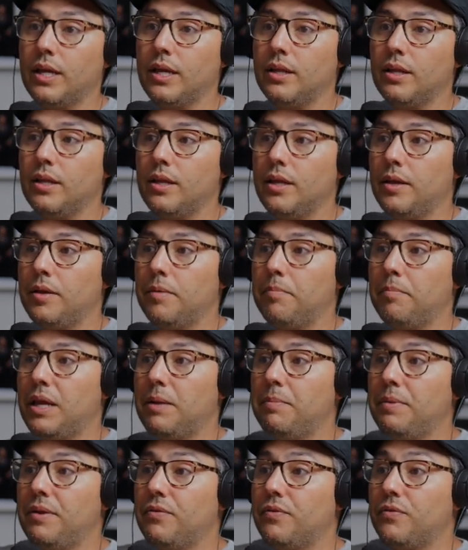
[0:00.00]
It it
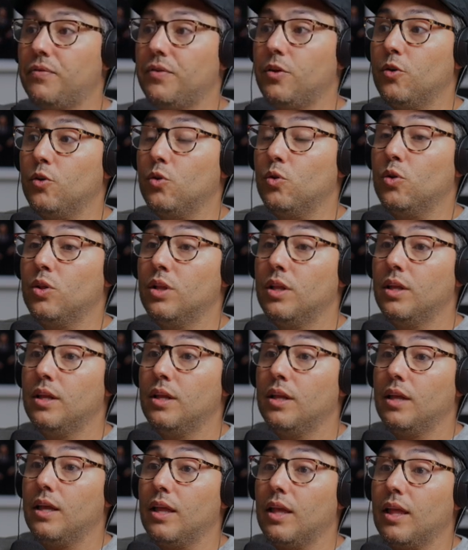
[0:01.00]
made me feel
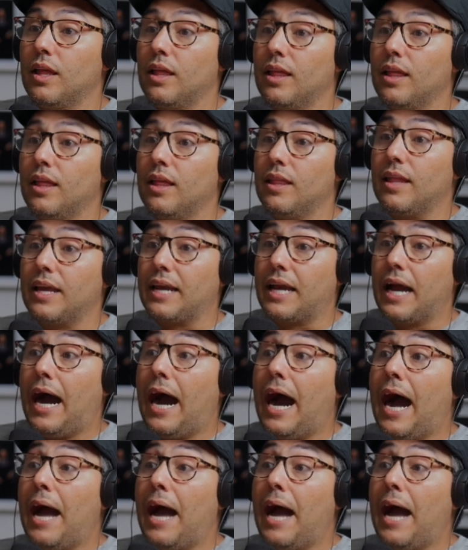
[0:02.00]
like